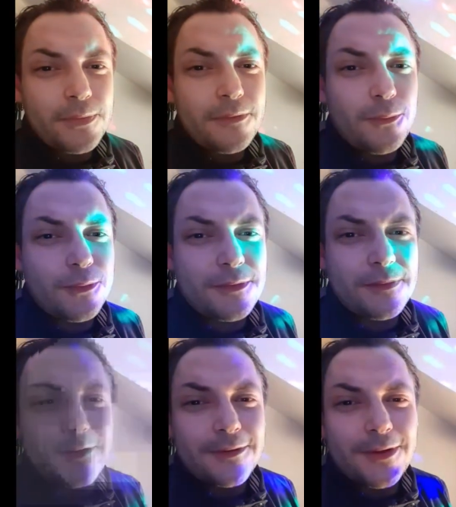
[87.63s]
Course,
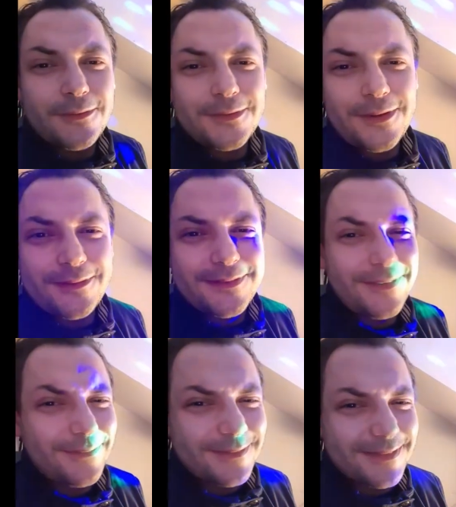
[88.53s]
you know, don't tell
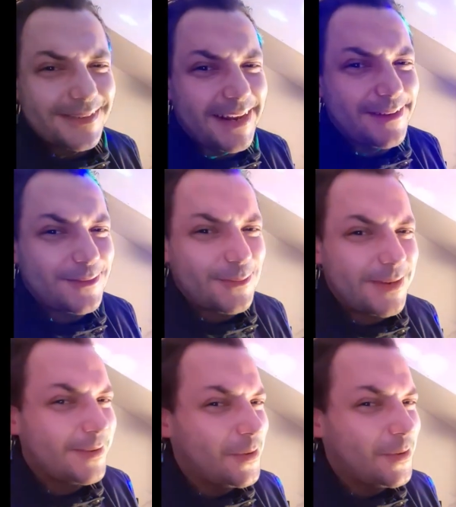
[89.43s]
them exactly